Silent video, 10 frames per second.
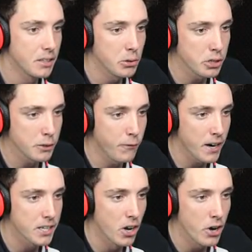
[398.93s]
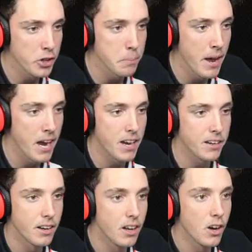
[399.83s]
Look at the fucking Earth, man.
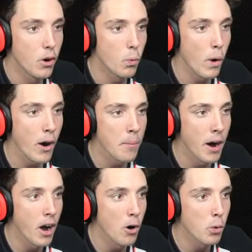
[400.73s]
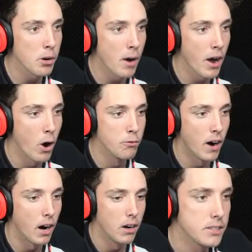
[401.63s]
Where am I, what am I over?